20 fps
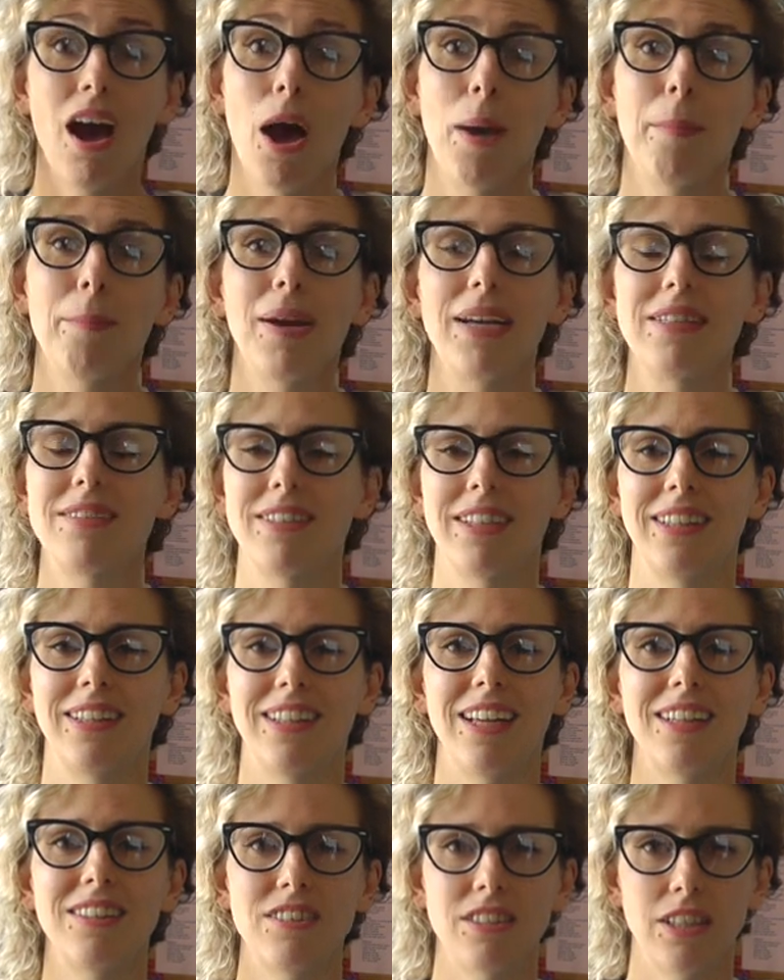I'm based
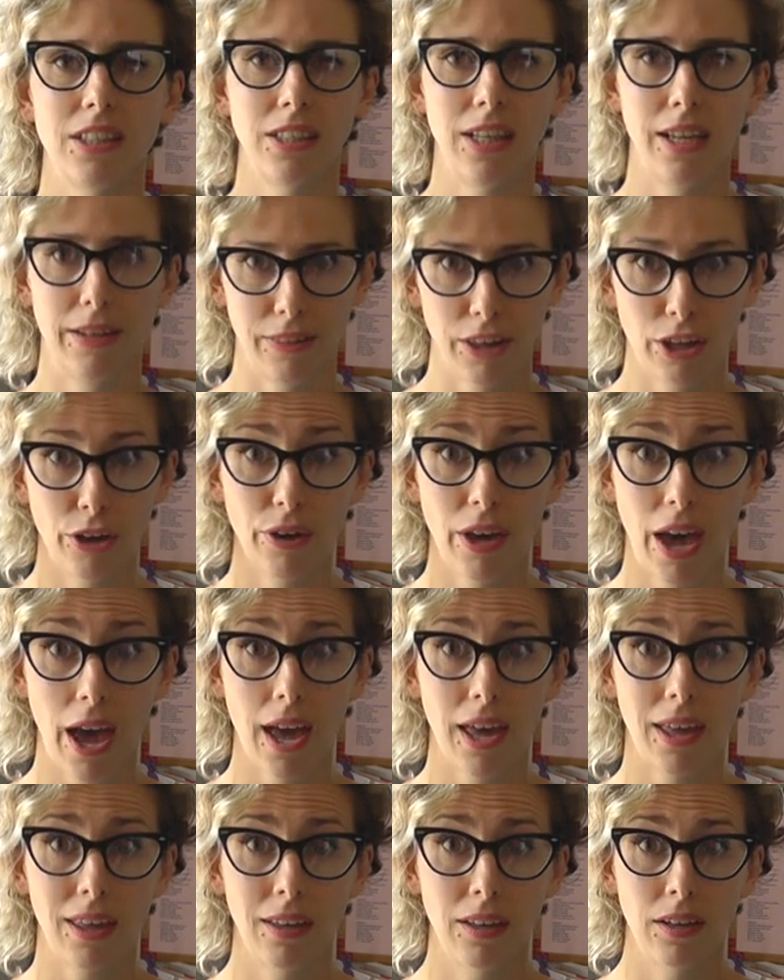in London in the
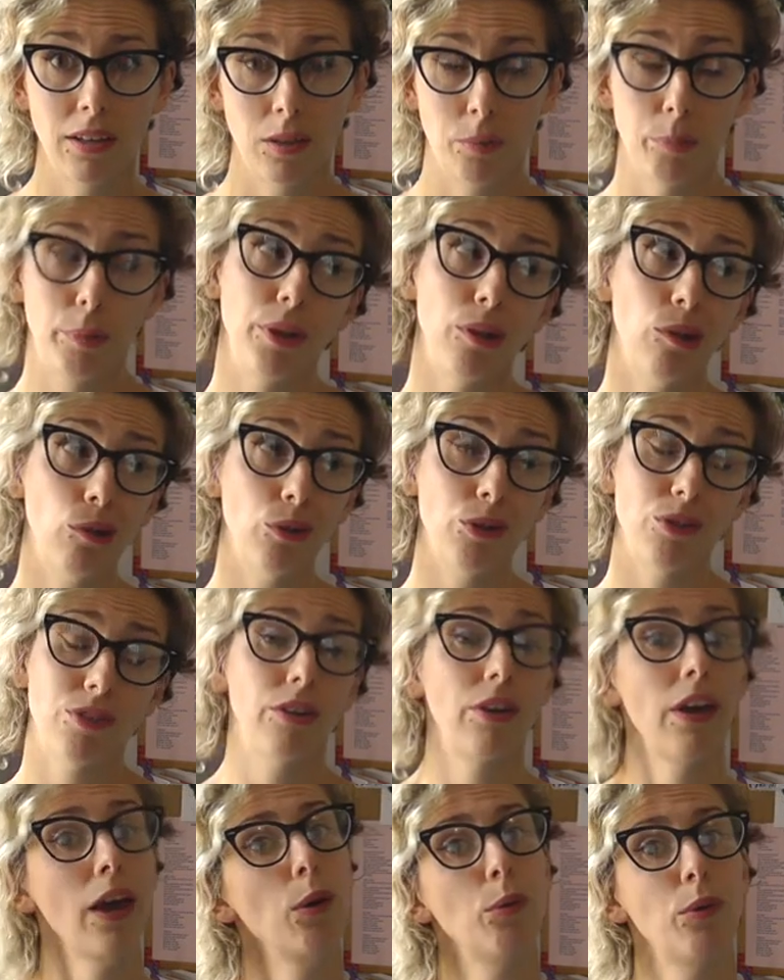UK, but you can
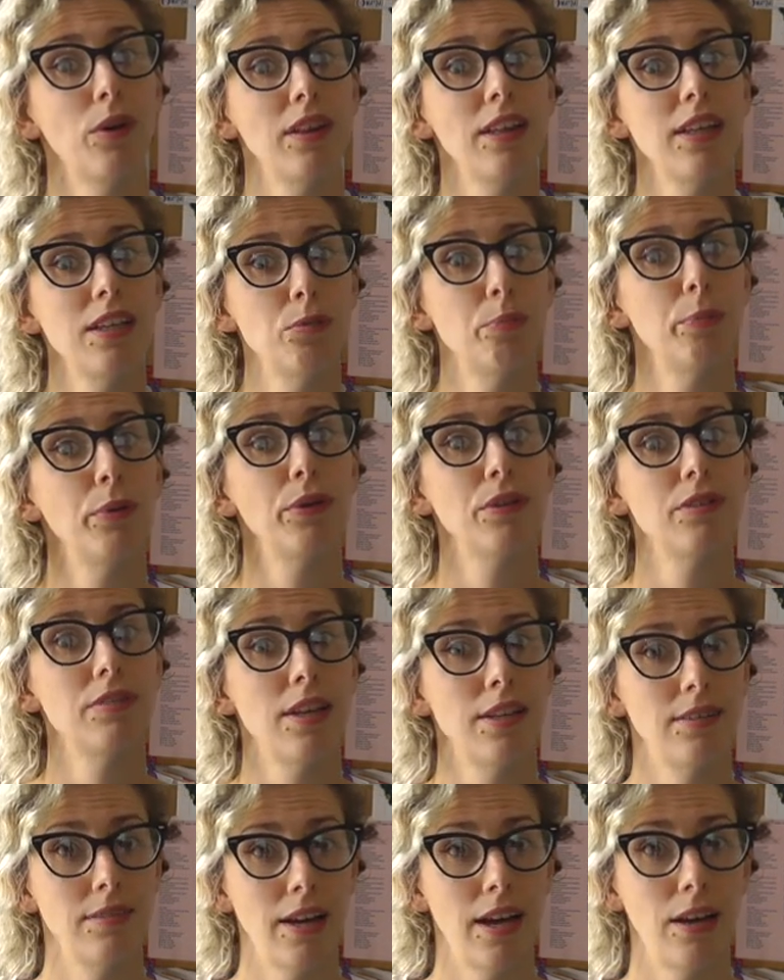also get one of these books
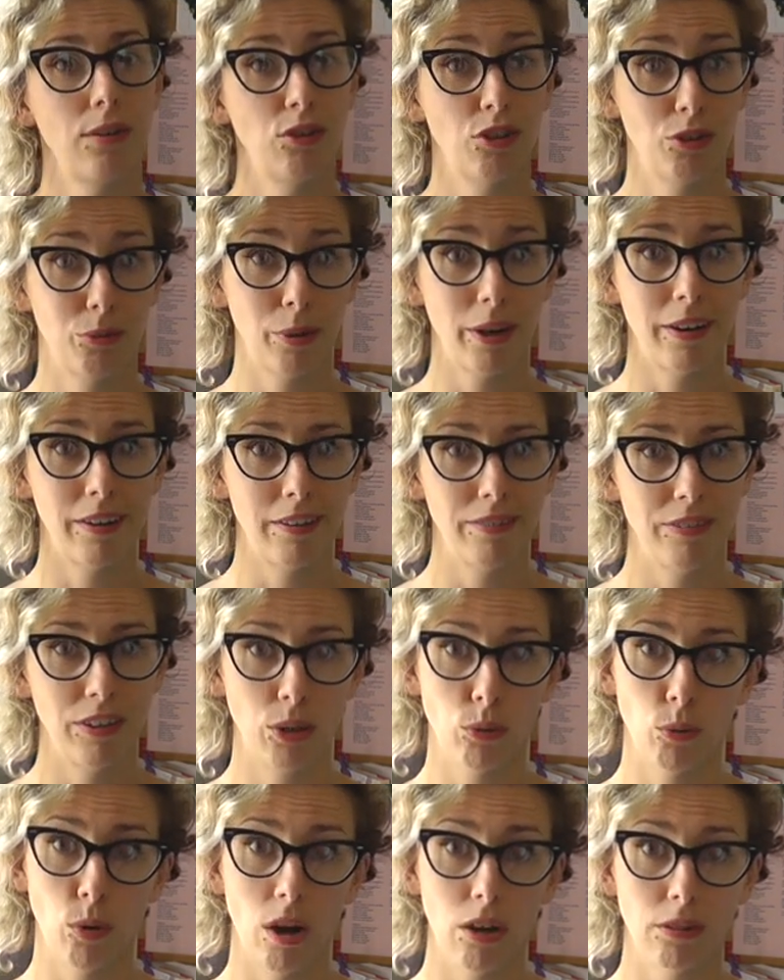sent out to wherever
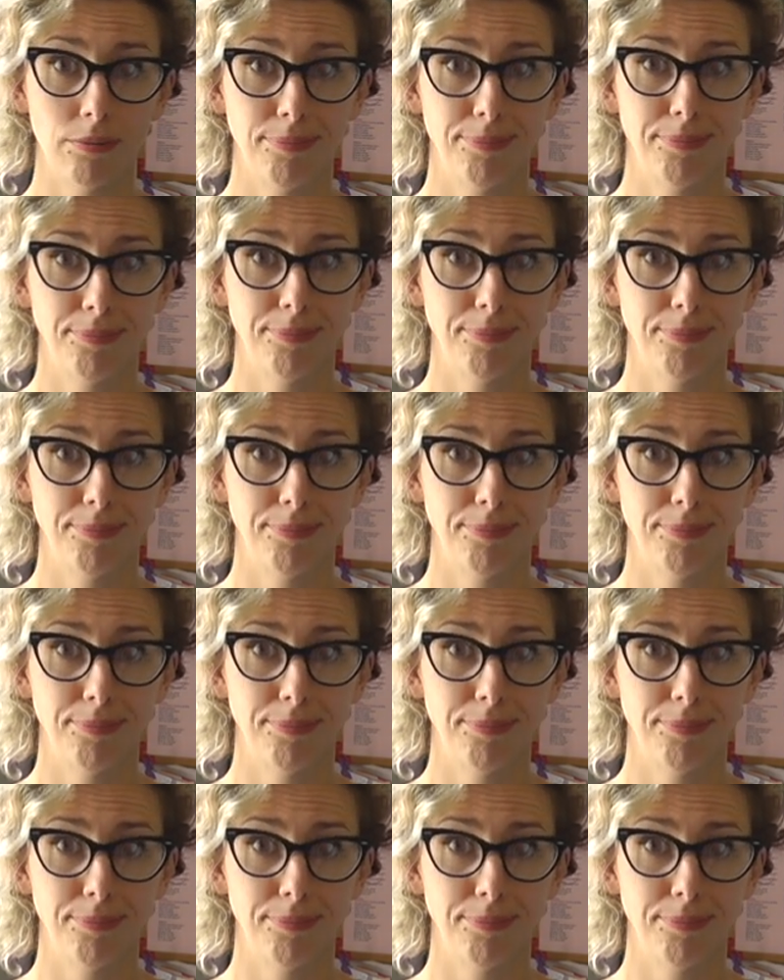you are.